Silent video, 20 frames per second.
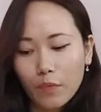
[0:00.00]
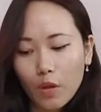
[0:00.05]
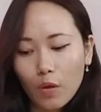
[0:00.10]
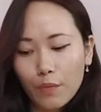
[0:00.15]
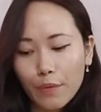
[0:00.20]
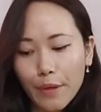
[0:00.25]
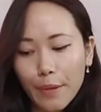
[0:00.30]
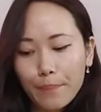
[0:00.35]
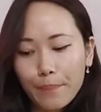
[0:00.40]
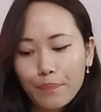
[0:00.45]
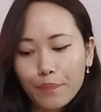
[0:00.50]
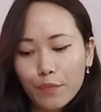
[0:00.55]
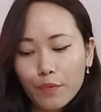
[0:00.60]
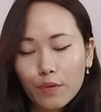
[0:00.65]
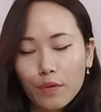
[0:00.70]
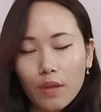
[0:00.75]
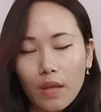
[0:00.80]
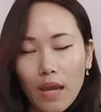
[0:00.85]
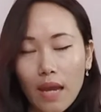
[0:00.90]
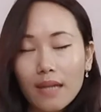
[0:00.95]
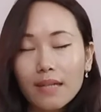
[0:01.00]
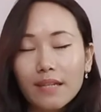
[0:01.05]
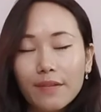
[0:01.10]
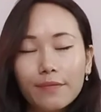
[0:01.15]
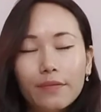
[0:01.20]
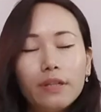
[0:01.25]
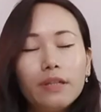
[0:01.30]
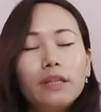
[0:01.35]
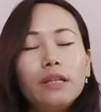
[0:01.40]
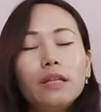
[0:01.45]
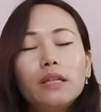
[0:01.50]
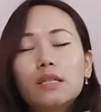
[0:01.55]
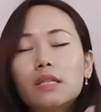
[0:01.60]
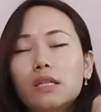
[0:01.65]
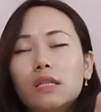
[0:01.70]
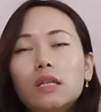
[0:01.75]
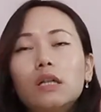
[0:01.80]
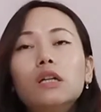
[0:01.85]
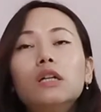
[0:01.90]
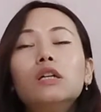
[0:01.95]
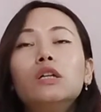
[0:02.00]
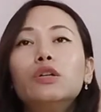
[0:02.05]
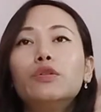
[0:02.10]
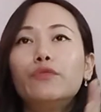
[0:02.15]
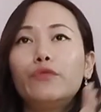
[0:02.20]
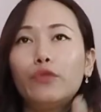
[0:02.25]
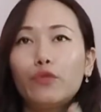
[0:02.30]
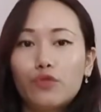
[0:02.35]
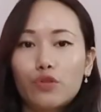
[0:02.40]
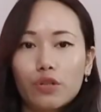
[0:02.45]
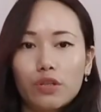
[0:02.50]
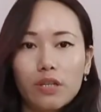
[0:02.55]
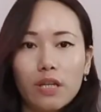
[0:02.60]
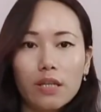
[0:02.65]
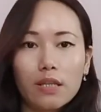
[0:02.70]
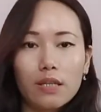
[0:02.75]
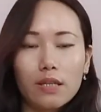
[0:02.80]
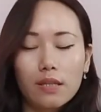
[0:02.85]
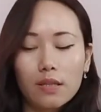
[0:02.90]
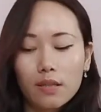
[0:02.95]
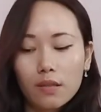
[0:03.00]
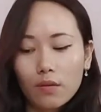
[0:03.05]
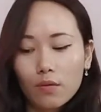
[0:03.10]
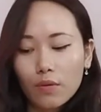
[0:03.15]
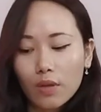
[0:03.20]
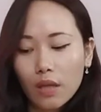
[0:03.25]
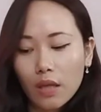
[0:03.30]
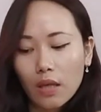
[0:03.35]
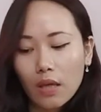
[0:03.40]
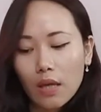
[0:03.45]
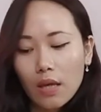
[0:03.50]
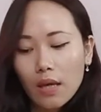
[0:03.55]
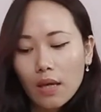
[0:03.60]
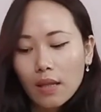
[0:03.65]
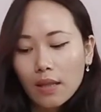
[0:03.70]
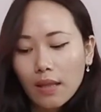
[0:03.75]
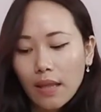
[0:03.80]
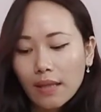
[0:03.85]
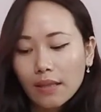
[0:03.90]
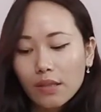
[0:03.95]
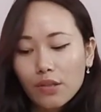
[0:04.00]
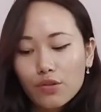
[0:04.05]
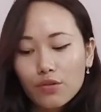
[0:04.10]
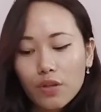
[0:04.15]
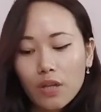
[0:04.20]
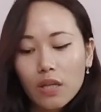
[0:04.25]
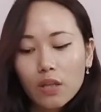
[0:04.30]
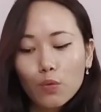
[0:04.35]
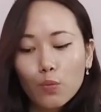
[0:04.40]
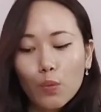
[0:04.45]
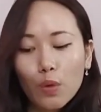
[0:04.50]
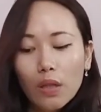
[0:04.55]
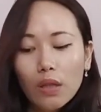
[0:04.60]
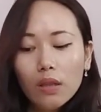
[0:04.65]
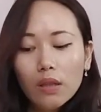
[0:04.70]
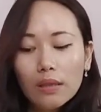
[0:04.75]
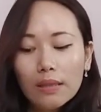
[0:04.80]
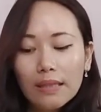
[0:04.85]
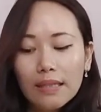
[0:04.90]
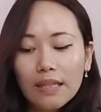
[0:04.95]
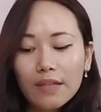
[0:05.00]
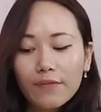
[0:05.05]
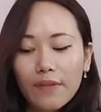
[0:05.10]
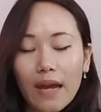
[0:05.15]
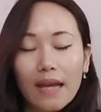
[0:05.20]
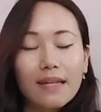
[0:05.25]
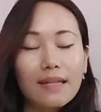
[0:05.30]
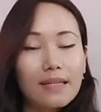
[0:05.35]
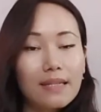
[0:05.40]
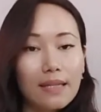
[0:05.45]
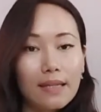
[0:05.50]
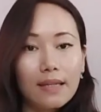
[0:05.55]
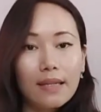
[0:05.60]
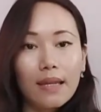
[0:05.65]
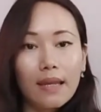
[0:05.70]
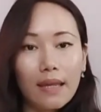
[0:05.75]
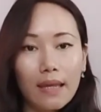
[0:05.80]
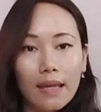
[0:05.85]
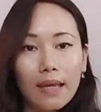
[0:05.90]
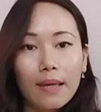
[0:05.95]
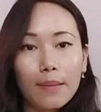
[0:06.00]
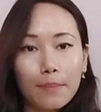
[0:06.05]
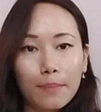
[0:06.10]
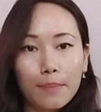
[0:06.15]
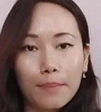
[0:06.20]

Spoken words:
Okay, and definitely it's in a future tense. Okay, like the train will leave at 10 a.m.